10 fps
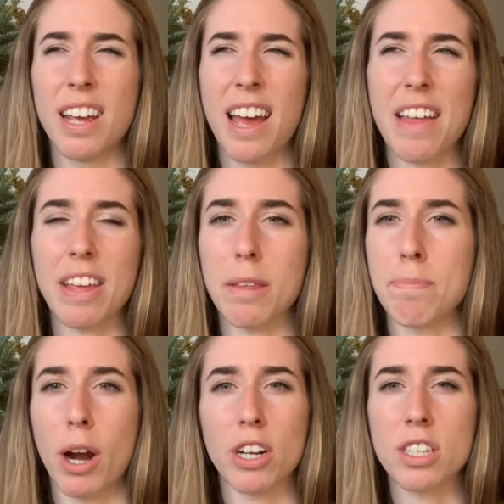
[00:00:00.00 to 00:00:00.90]
had like
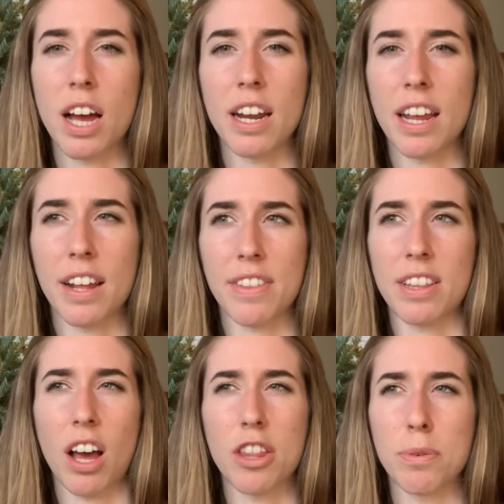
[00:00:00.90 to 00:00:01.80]
marks on it and I think
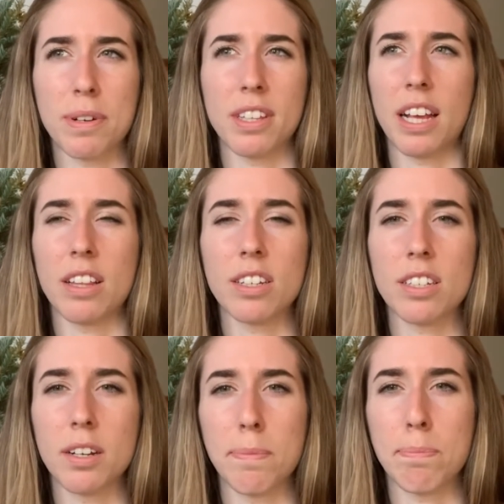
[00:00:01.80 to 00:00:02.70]
the other one like looked a
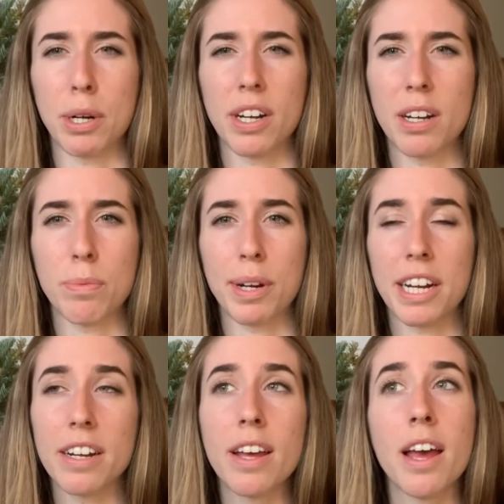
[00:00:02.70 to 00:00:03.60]
little burnt and weird,